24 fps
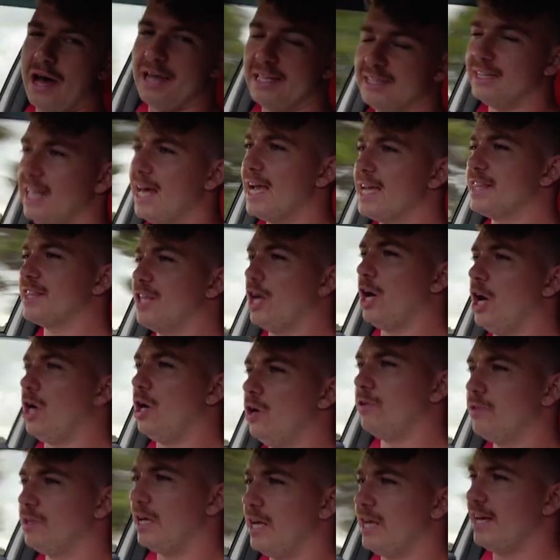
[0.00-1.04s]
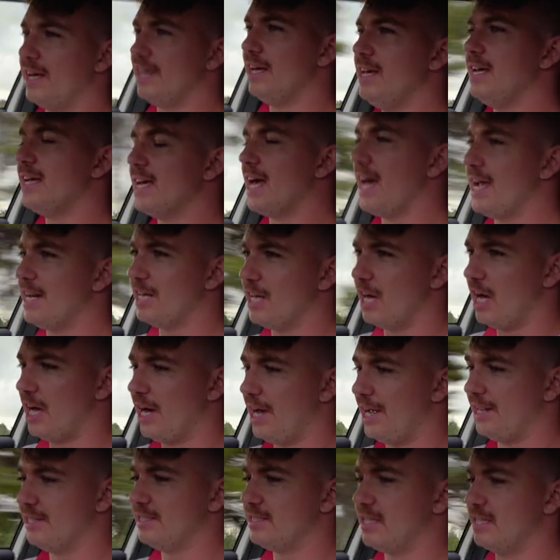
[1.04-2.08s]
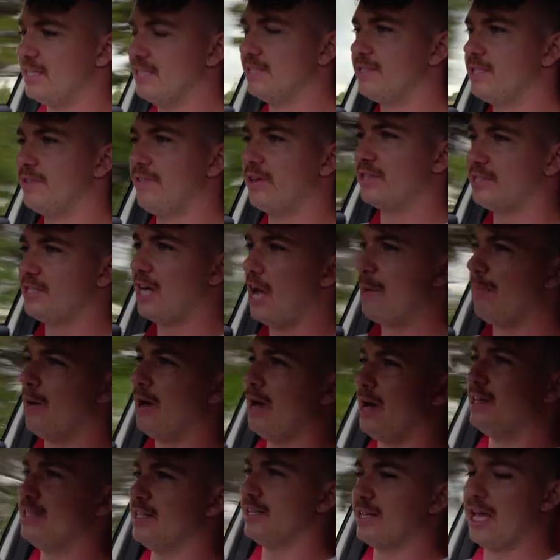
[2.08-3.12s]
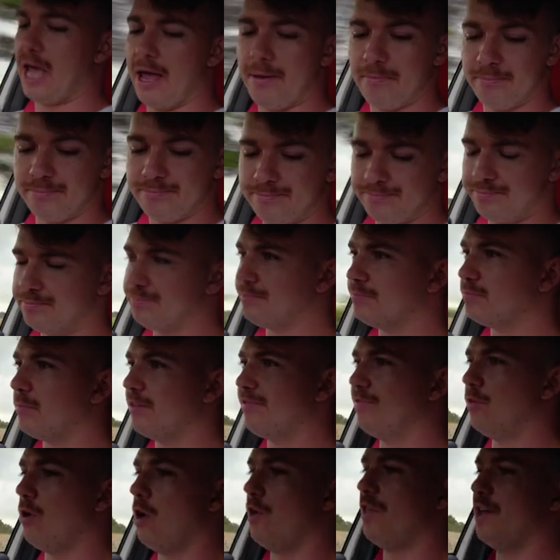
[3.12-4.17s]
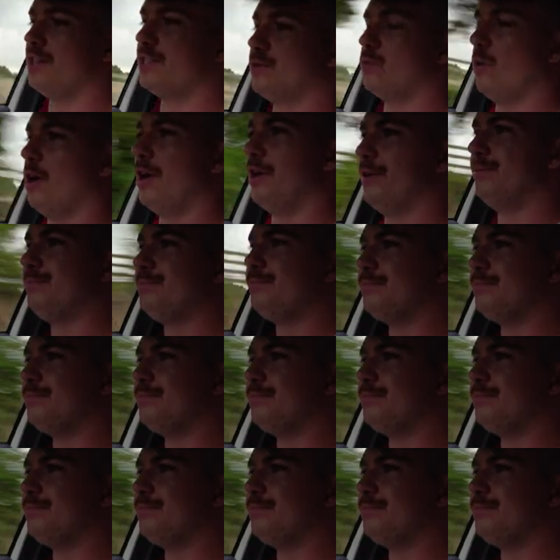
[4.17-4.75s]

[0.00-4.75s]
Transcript: unlike the older EK9s and Civic Type R's that came before this one,